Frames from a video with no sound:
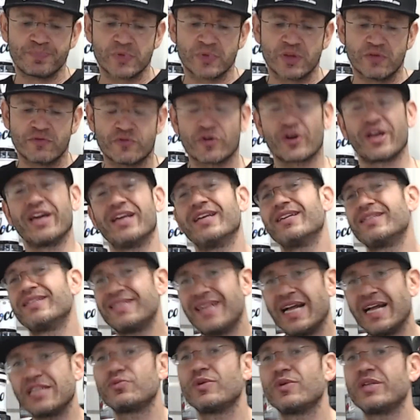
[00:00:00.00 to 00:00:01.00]
Forget it.
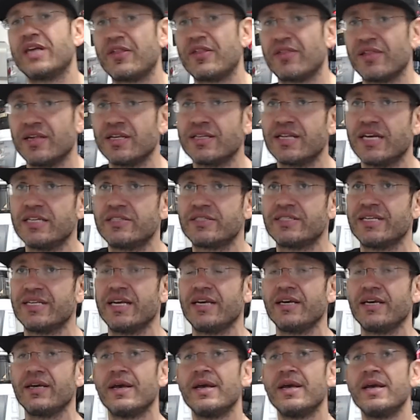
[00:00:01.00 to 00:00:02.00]
That's what I think they're
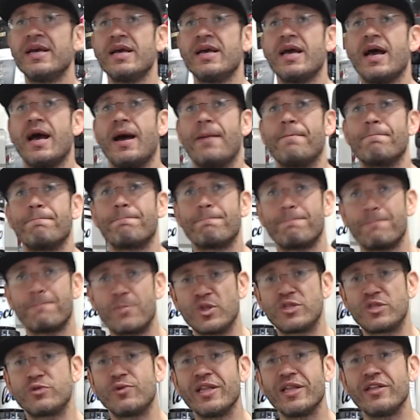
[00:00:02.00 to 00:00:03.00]
saying.
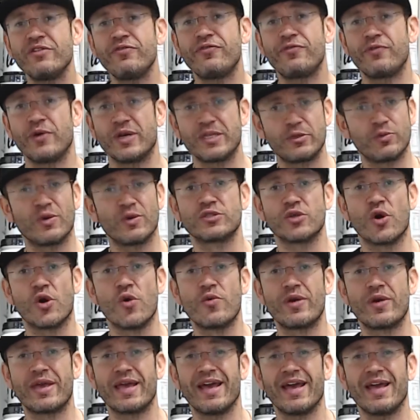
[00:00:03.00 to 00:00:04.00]
With 24, it was
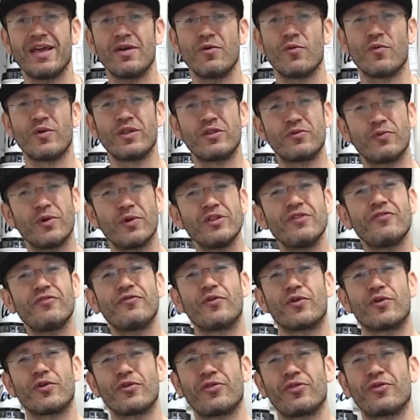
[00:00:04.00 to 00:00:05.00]
okay. With
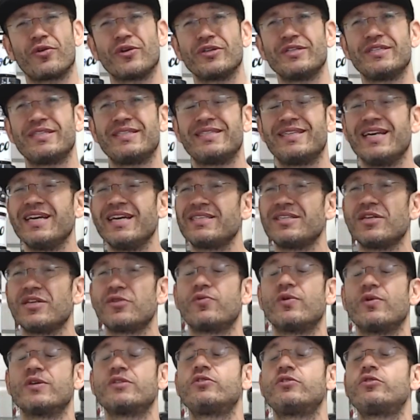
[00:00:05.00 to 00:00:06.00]
24.36, it
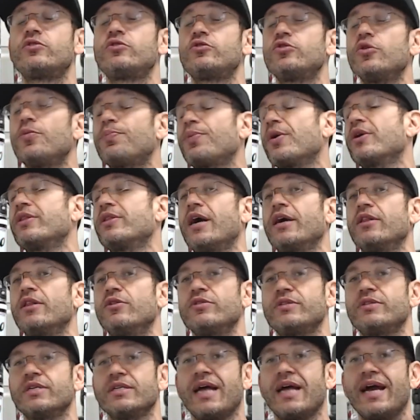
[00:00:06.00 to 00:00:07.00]
was super
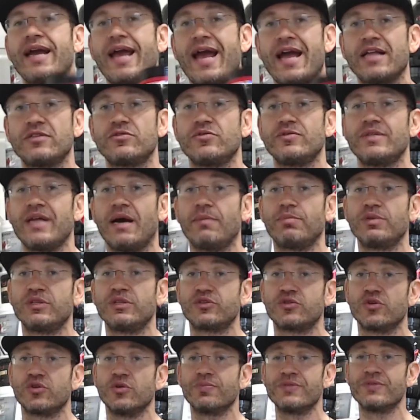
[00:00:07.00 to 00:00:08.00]
diluted. I had to double
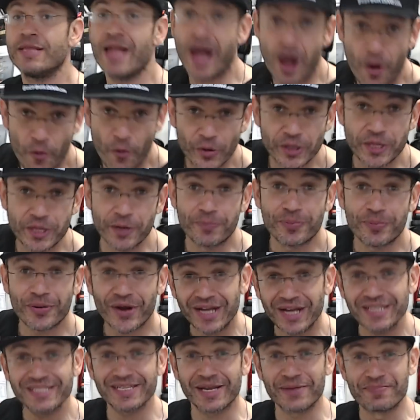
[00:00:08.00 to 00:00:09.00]
scoop. Now, with the
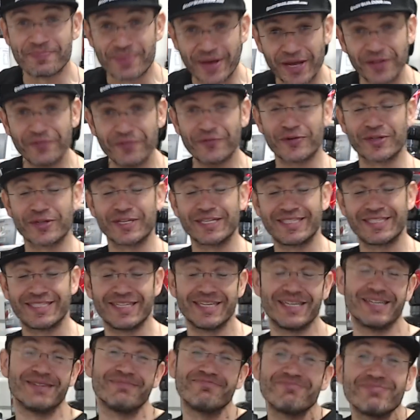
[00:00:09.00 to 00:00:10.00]
price I paid for this
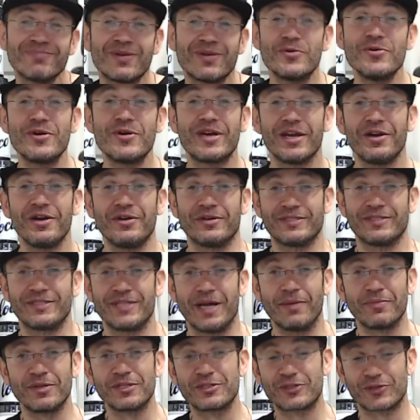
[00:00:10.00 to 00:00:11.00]
thing, who cares?
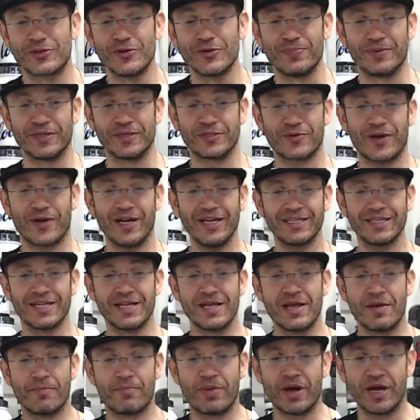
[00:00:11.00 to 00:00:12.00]
Double scoop it, right?
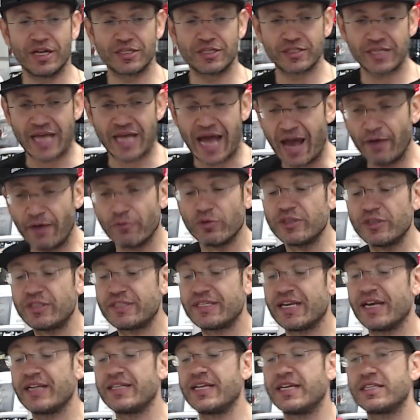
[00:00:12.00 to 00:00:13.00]
But I would
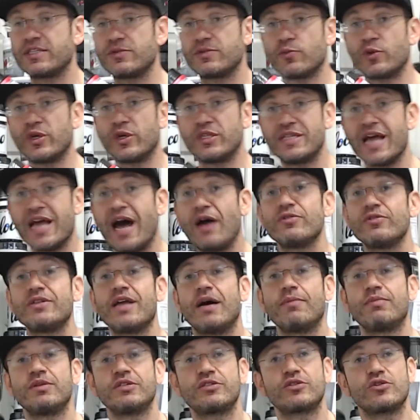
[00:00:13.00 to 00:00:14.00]
say that without
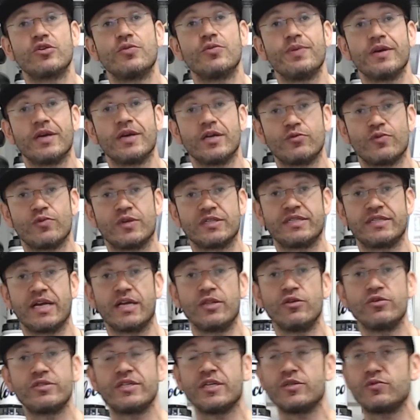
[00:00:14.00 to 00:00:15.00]
double scooping, it was
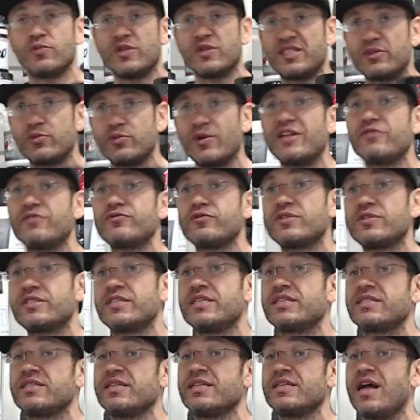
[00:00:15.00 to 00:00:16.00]
diluted. With 12 to
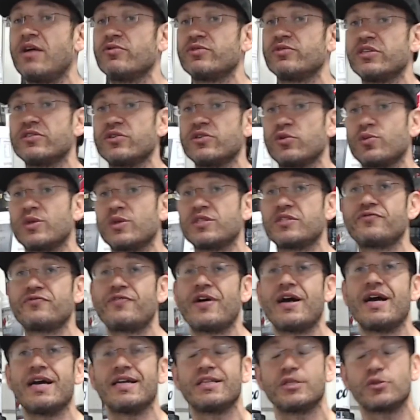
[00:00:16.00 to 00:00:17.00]
16 ounces, it was
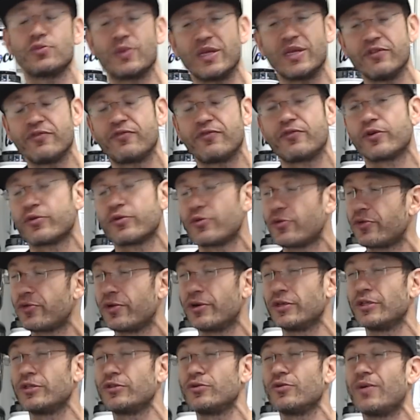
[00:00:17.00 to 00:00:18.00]
fine. 24 to
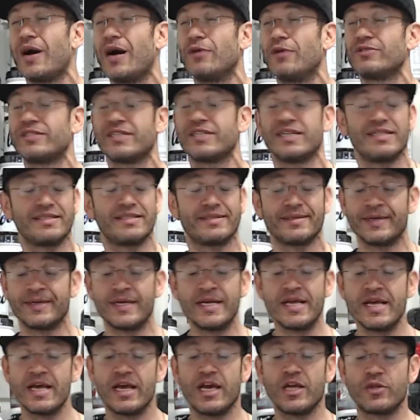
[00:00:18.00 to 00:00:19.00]
32 ounces,
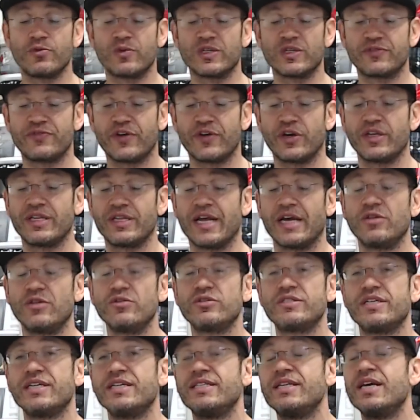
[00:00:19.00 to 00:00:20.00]
it was very
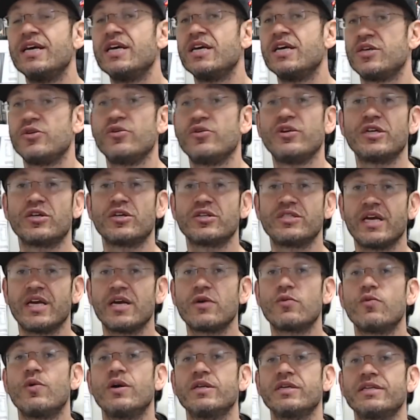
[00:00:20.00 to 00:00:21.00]
diluted. You either
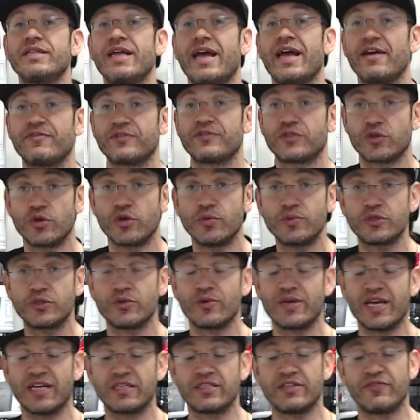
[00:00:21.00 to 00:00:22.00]
take 1.5 scoops to
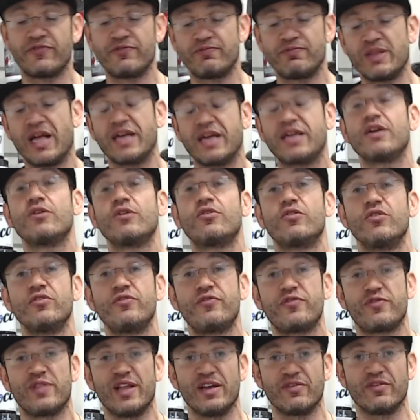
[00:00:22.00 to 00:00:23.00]
get like a good
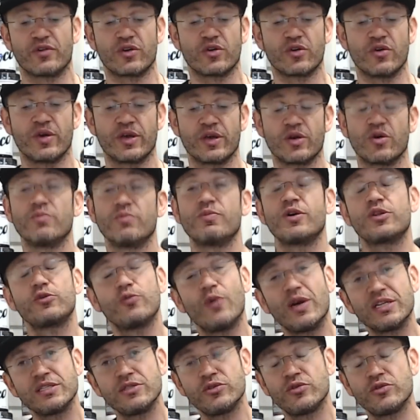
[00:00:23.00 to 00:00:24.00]
flavor going on. But
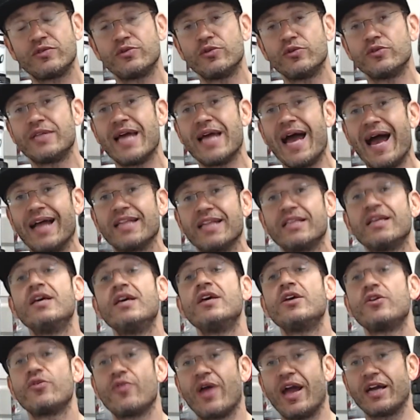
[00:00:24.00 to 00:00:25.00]
once you do that,
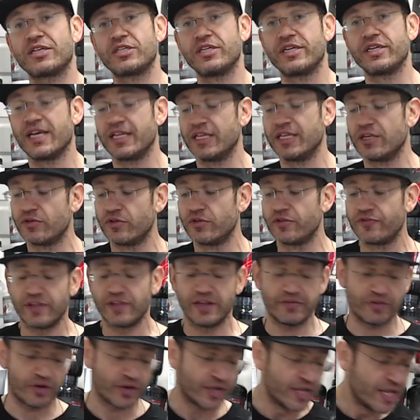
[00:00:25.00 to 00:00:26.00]
you're actually getting good
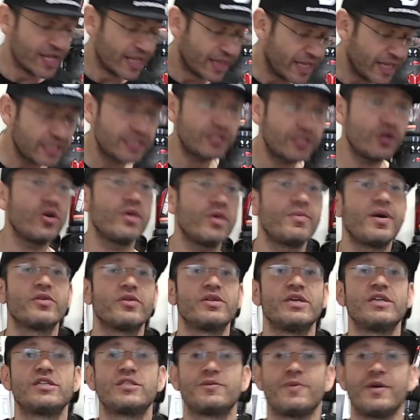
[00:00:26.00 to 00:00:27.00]
flavor. Let's talk about
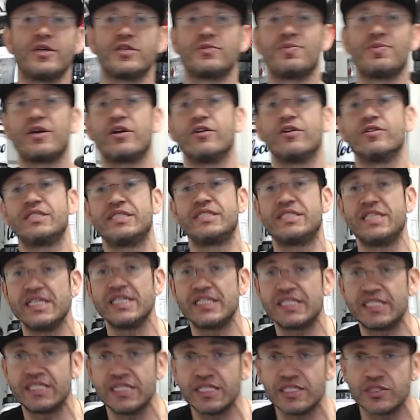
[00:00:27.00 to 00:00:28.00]
the experience, because
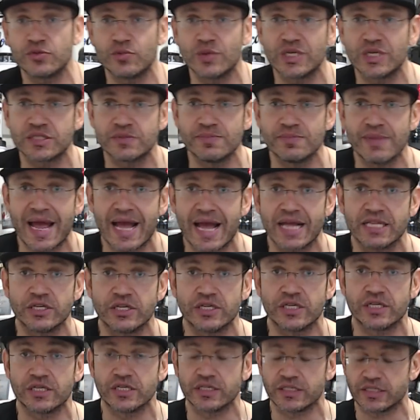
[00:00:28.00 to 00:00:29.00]
this is what
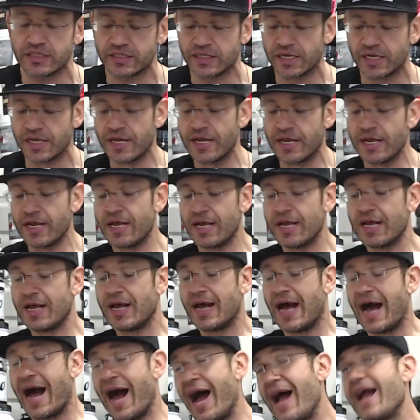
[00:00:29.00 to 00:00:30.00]
matters.
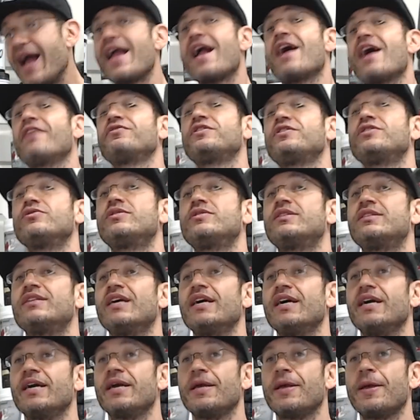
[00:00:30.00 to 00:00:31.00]
I have to
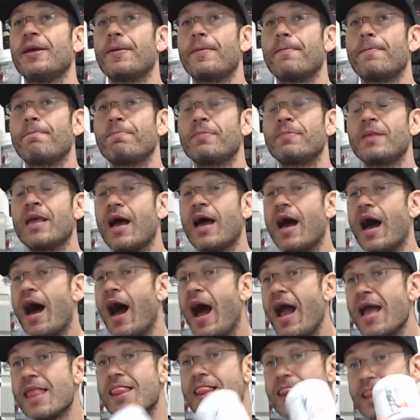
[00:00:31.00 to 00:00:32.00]
say,
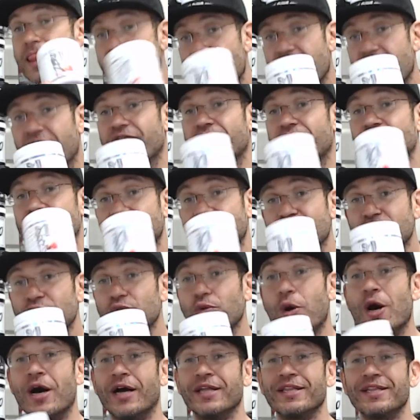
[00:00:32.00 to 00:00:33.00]
I love this
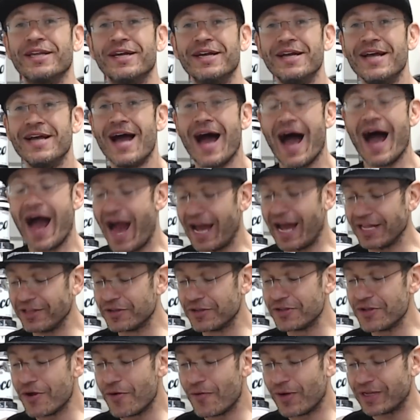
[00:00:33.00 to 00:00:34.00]
one. I
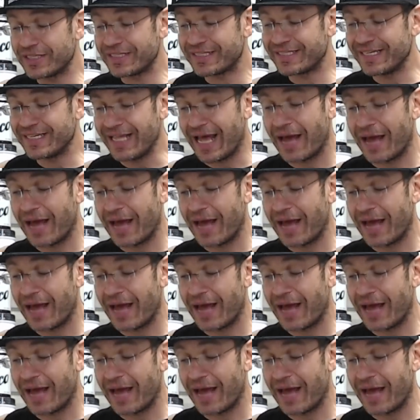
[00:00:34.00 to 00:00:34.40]
don't know what's in it.